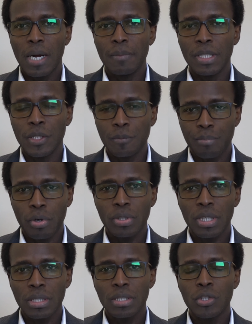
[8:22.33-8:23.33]
It's
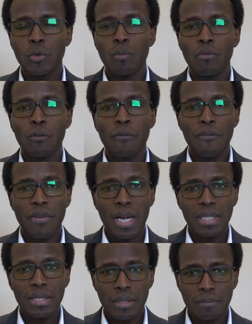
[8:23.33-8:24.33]
important to move
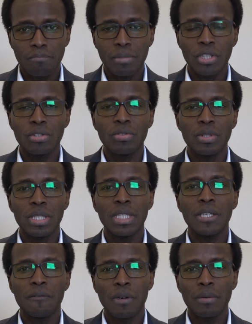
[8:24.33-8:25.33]
fast, but you
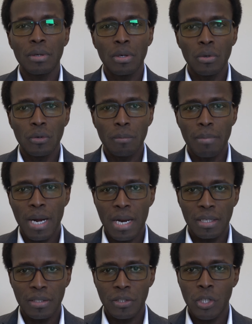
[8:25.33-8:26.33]
need a very good balance.